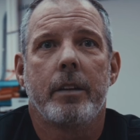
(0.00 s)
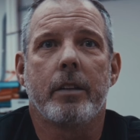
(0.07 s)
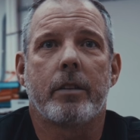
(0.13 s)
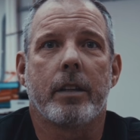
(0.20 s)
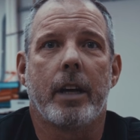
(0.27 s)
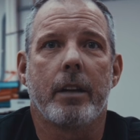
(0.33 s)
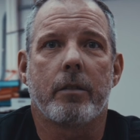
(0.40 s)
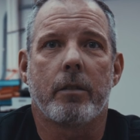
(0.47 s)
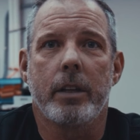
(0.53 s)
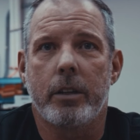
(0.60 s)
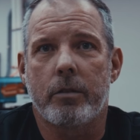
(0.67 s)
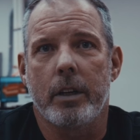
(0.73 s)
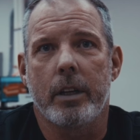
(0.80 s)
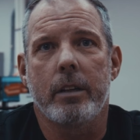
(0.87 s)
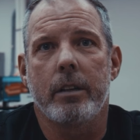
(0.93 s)
These slides are heat
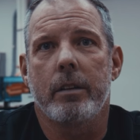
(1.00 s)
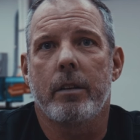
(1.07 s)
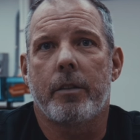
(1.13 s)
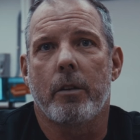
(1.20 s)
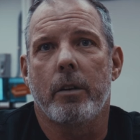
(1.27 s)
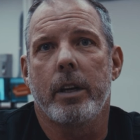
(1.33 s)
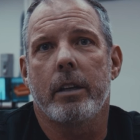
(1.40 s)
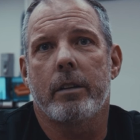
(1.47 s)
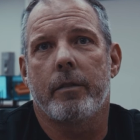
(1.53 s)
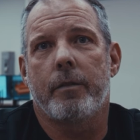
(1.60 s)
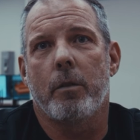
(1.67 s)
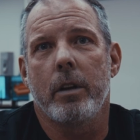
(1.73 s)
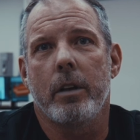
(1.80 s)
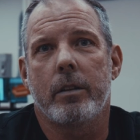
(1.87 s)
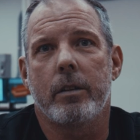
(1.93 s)
treated, 38 to
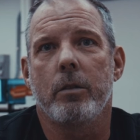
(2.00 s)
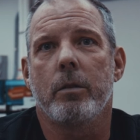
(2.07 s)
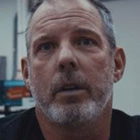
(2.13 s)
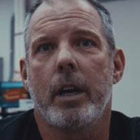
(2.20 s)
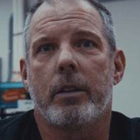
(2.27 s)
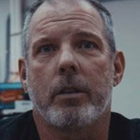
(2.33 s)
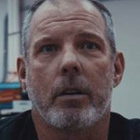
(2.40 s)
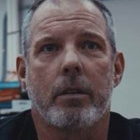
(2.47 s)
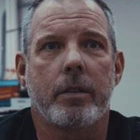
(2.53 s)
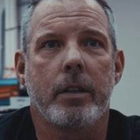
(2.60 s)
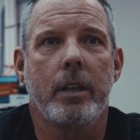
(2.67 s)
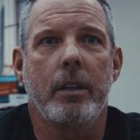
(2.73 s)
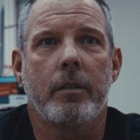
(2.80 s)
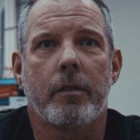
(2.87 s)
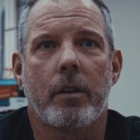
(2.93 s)
42
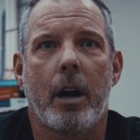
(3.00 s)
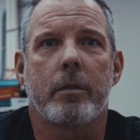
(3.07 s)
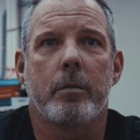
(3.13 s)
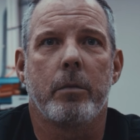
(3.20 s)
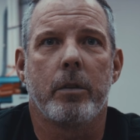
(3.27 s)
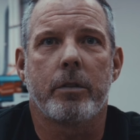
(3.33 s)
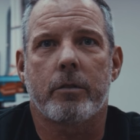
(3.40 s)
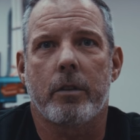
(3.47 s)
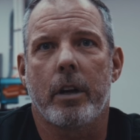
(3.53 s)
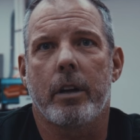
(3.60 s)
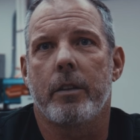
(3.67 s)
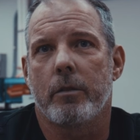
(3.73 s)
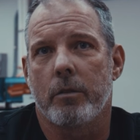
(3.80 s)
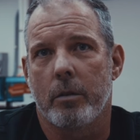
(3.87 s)
HRC for optimal strength and